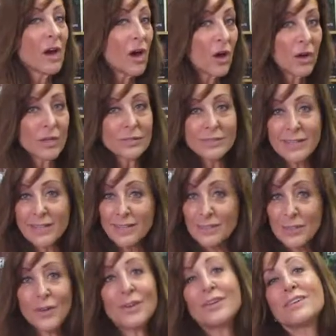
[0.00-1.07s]
all day
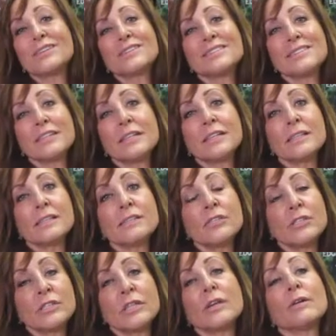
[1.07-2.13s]
long and
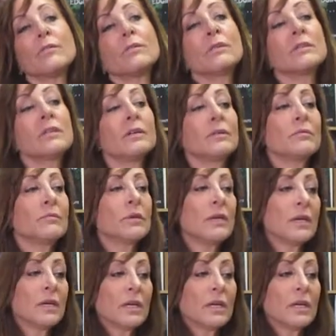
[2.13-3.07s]
share with them,